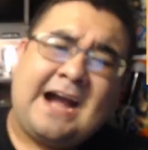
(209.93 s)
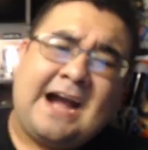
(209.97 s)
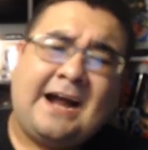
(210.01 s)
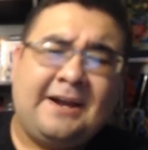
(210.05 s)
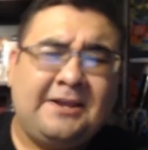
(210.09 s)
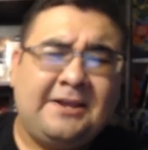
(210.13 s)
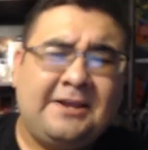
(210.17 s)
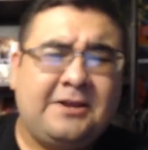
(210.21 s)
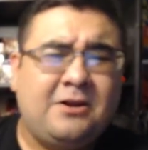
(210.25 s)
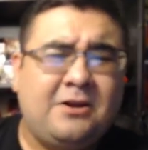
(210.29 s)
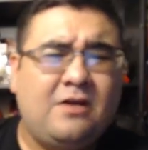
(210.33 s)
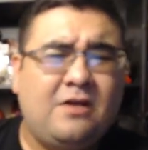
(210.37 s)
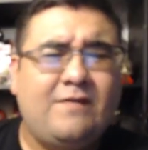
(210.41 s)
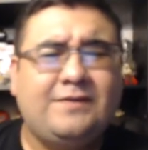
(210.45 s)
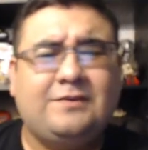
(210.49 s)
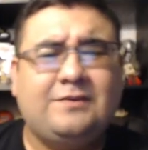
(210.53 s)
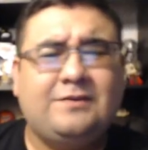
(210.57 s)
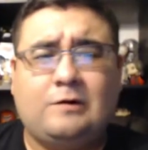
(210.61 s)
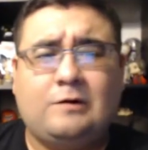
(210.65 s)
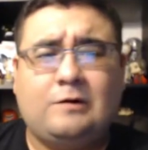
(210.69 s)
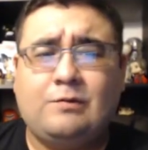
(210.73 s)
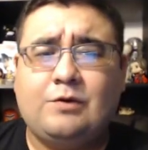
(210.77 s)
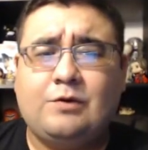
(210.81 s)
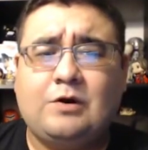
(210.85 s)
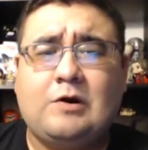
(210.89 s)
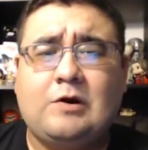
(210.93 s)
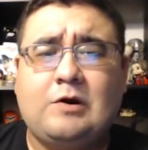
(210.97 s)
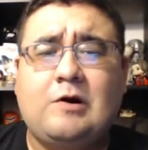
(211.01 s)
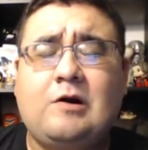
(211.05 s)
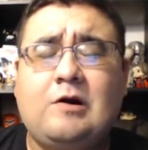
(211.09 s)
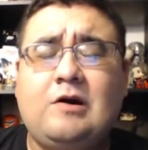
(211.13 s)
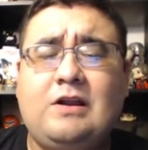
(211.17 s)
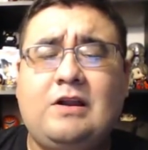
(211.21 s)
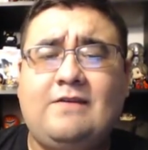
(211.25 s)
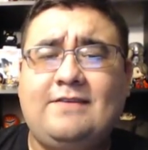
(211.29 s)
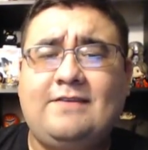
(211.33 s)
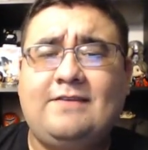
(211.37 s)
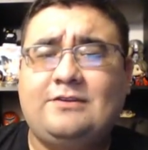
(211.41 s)
do you know if it's a normal
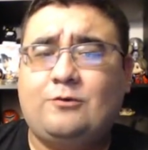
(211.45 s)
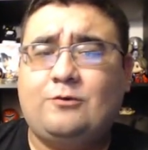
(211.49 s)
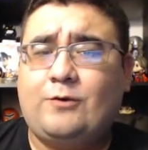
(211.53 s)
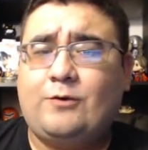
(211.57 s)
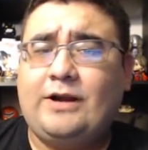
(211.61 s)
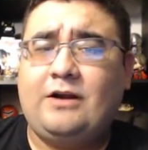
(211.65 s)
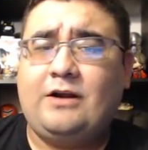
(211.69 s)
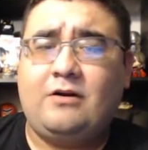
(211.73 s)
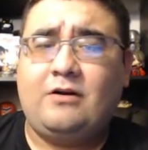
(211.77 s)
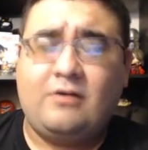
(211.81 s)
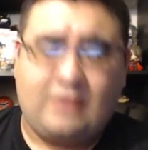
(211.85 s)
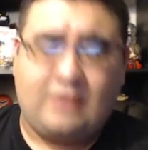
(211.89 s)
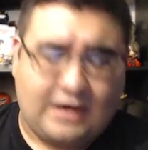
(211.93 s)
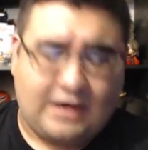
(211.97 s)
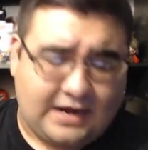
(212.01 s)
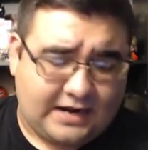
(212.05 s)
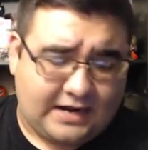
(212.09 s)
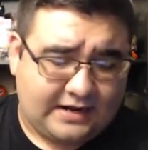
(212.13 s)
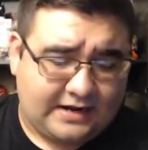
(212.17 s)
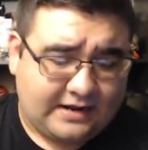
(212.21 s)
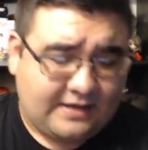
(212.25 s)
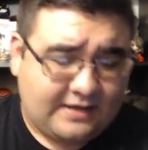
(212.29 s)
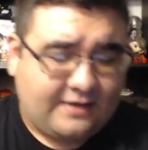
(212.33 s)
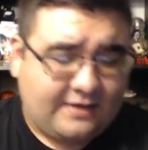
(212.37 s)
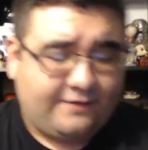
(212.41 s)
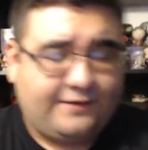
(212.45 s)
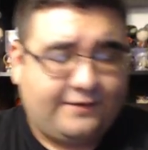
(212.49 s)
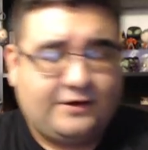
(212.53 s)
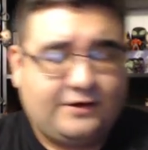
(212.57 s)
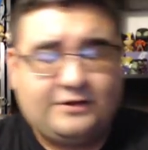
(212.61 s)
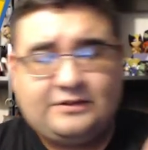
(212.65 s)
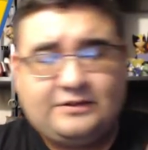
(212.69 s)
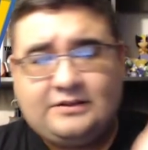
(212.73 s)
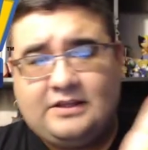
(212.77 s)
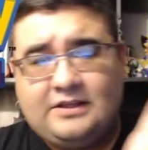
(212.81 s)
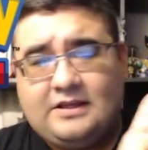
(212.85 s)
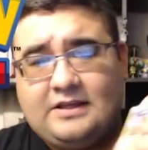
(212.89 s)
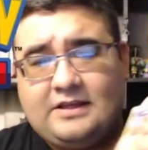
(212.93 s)
card, if it's rare or not? There's
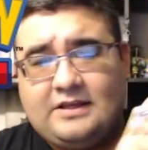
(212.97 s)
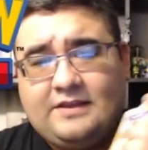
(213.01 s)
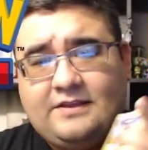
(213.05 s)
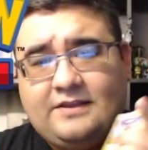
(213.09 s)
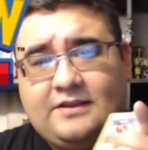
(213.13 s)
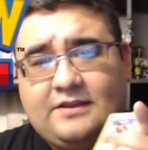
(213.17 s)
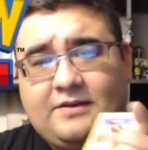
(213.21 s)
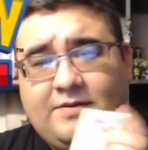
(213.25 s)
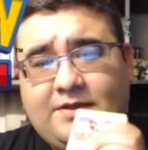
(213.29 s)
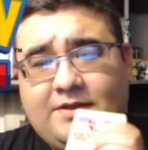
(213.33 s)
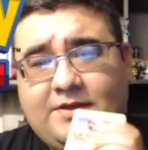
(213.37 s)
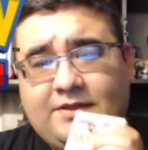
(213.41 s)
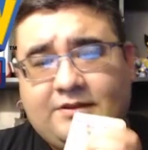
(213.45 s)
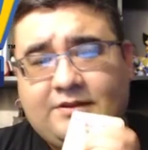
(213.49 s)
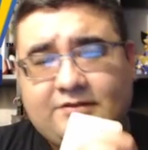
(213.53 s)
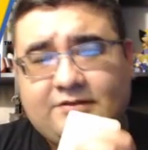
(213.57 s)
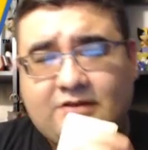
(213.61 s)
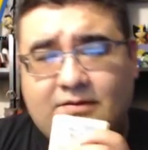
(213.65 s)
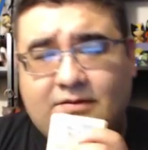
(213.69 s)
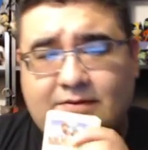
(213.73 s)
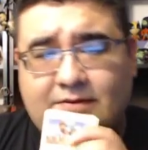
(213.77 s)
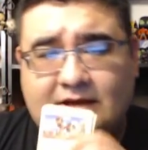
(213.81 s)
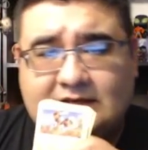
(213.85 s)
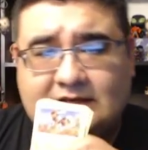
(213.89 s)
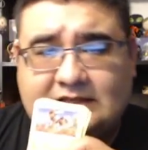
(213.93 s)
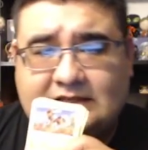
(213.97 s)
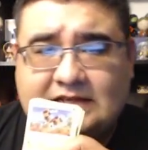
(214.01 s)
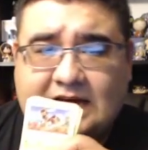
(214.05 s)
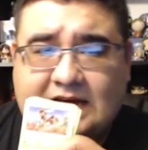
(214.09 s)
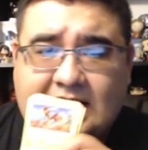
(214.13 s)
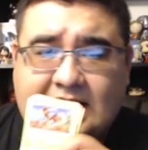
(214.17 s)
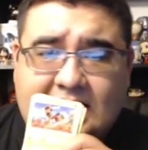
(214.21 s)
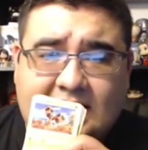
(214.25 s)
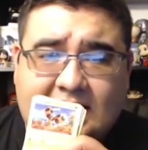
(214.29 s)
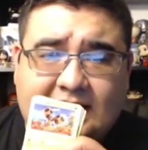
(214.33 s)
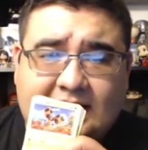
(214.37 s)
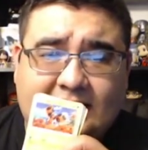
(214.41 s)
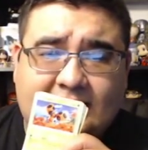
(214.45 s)
going to be a
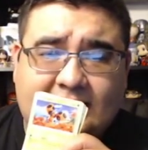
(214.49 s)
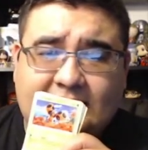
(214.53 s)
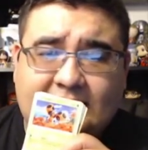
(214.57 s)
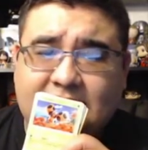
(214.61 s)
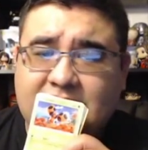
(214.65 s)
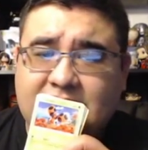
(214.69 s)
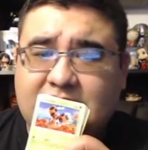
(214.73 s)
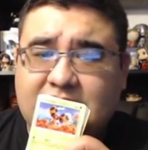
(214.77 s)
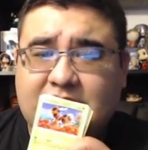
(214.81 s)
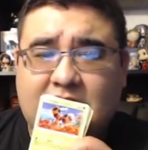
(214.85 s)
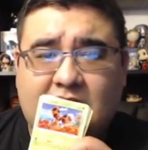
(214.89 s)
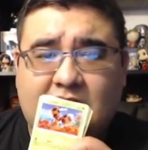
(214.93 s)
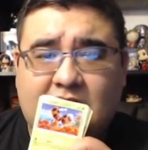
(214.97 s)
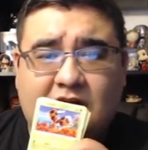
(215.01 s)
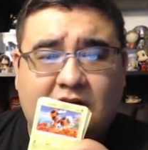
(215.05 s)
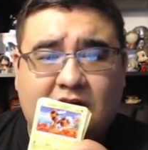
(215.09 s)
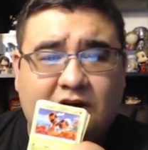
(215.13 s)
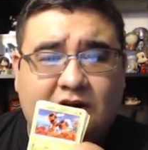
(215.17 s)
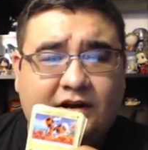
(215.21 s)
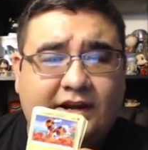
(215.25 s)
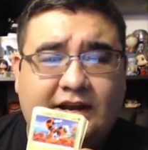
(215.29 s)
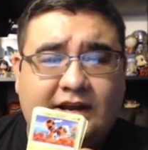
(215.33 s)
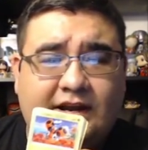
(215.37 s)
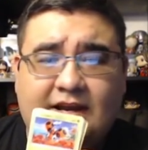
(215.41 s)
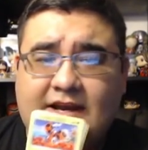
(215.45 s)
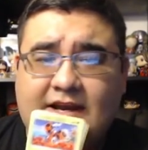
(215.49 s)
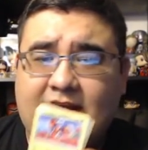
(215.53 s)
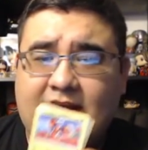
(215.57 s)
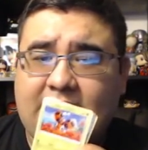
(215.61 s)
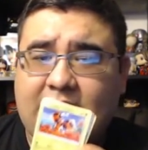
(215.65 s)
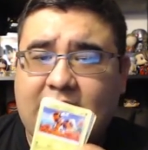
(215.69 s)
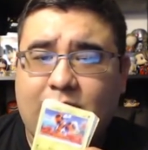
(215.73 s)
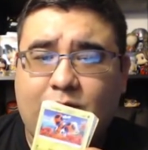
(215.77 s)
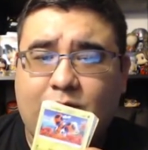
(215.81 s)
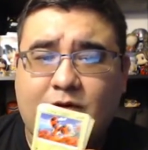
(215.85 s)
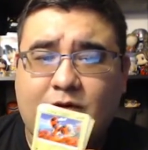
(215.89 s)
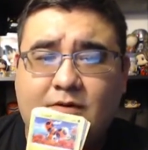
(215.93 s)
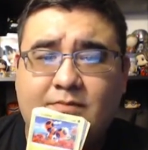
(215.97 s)
dot, a star, a
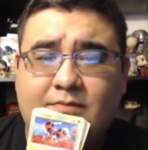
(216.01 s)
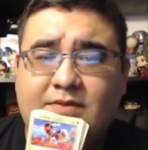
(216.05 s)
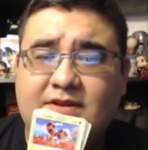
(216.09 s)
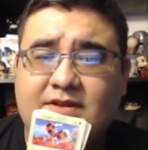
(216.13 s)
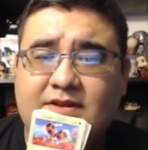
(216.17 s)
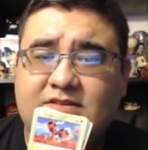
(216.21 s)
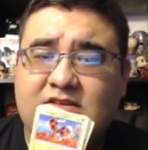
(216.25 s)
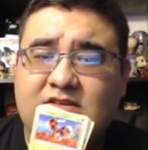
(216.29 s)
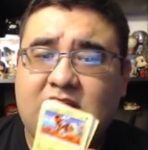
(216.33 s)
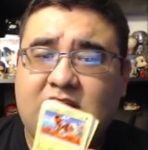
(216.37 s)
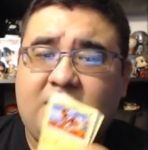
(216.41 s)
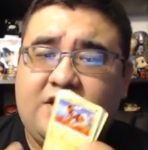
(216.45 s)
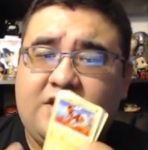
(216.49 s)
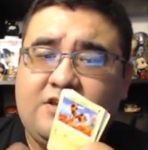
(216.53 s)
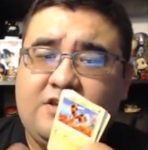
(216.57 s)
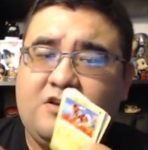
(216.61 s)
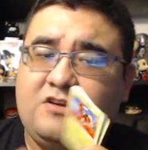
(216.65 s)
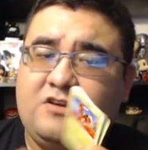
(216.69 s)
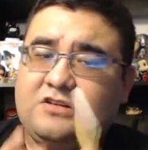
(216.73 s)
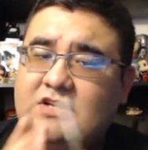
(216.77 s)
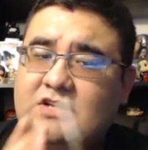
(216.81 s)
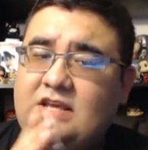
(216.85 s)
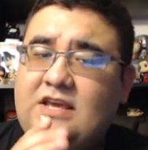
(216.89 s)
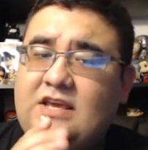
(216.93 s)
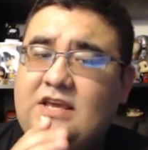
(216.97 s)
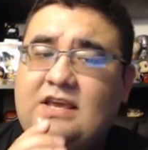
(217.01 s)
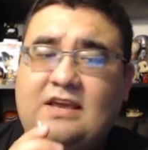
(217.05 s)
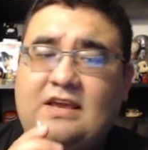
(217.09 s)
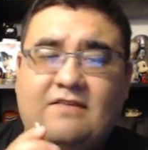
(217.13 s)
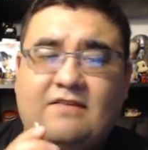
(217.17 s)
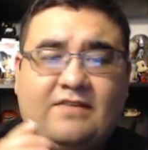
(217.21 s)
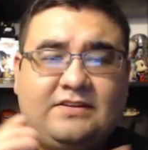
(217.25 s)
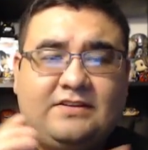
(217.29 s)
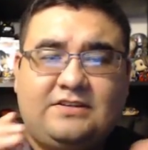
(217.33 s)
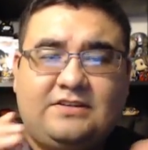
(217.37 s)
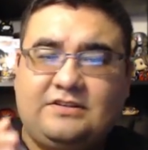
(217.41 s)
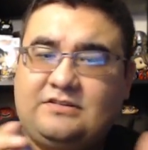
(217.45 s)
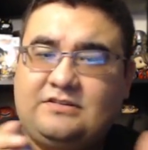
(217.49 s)
rhombus. Usually, if
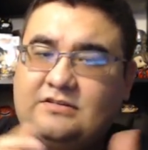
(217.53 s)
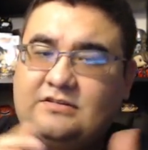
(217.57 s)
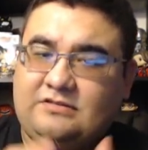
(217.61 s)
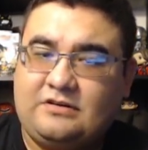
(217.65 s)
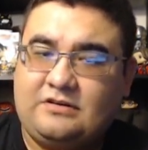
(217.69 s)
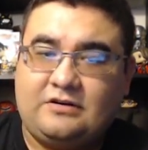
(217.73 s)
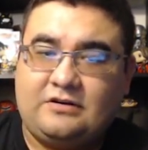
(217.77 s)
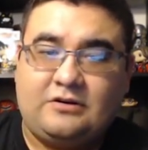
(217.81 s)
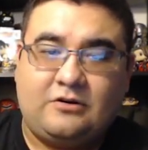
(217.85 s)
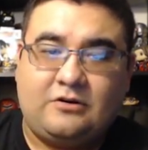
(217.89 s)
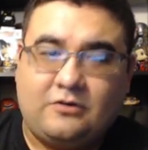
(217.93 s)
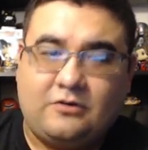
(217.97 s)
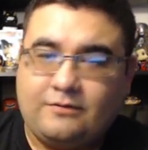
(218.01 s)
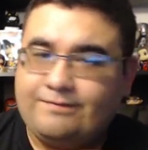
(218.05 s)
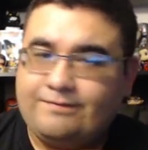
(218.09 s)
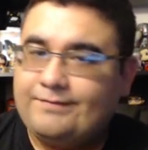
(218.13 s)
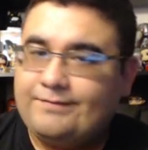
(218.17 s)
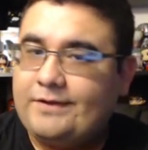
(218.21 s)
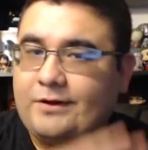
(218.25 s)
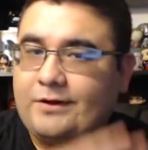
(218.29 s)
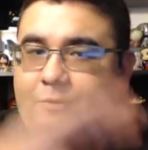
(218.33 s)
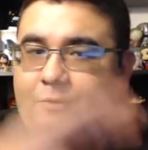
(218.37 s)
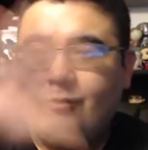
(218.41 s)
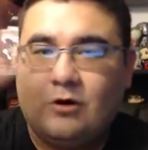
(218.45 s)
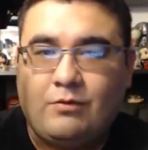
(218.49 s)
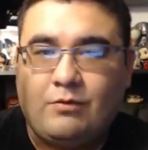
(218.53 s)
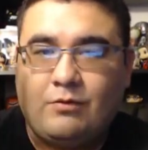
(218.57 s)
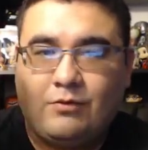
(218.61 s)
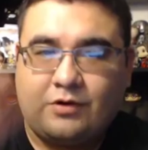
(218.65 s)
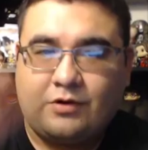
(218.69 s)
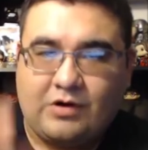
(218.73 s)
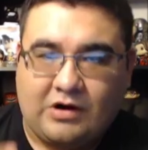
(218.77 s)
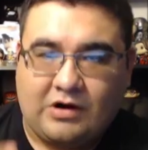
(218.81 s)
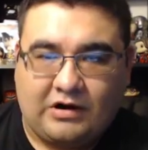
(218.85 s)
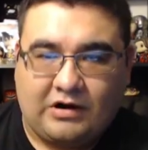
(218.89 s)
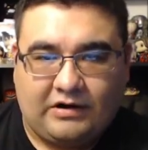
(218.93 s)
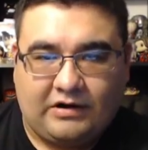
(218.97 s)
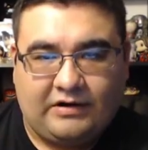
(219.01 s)
it's just a circle, normal
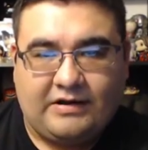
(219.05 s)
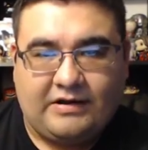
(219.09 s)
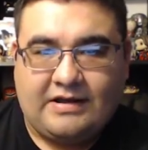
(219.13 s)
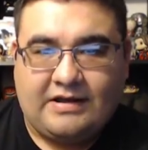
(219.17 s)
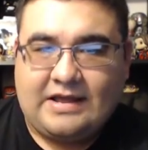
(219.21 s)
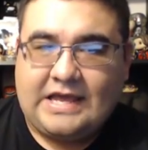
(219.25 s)
card.